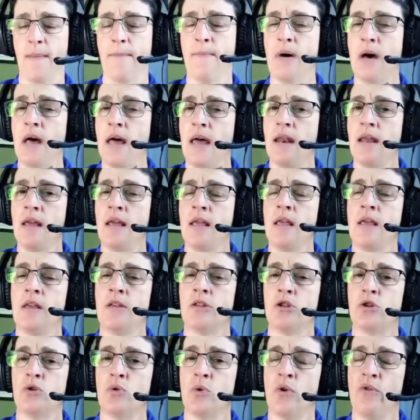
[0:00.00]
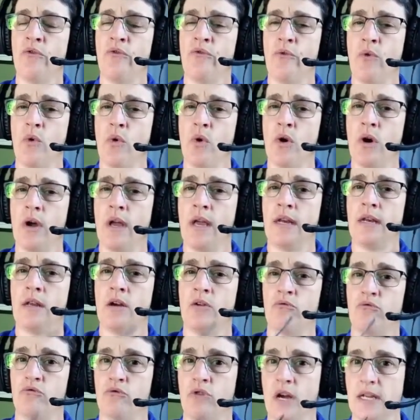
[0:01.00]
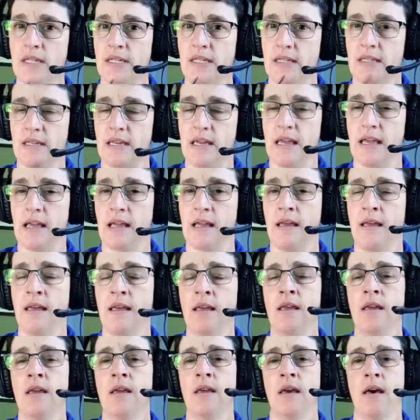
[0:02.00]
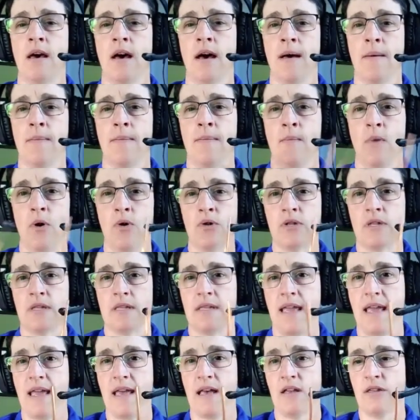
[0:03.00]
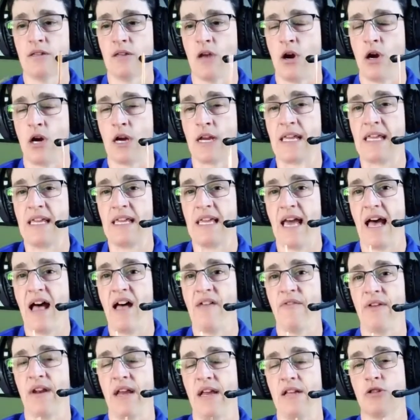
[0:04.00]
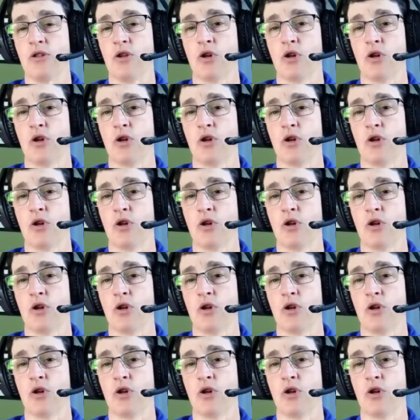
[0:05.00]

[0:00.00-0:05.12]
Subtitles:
But to avoid rusting, most nails are galvanized.